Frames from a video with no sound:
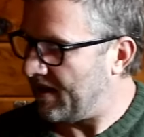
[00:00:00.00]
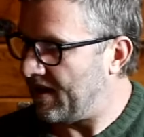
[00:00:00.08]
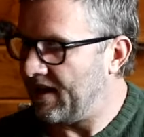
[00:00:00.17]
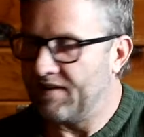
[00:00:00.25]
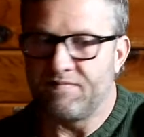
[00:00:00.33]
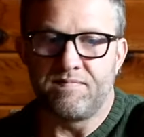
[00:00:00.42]

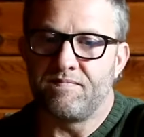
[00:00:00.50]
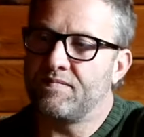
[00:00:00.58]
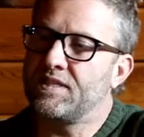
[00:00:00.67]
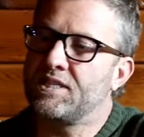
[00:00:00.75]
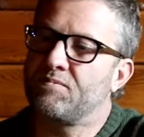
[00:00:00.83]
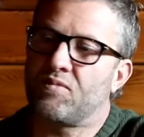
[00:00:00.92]
I'm
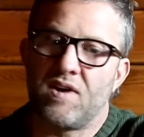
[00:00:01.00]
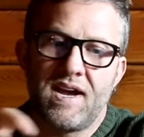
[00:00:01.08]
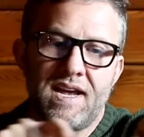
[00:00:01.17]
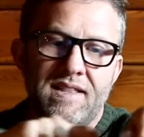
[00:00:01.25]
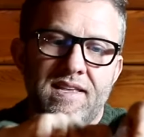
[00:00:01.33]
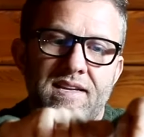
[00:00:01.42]

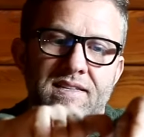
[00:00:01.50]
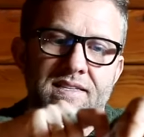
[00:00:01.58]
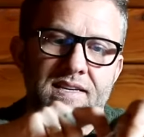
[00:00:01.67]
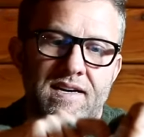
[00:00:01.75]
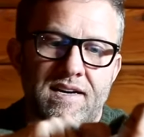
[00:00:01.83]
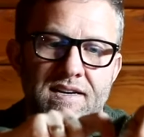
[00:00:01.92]
spraying the
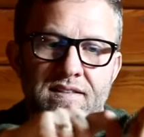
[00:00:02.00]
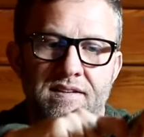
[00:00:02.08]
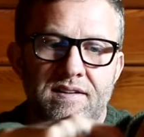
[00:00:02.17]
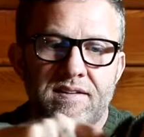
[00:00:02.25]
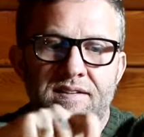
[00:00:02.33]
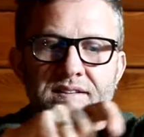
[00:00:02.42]
inside of
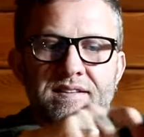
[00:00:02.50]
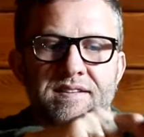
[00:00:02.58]
the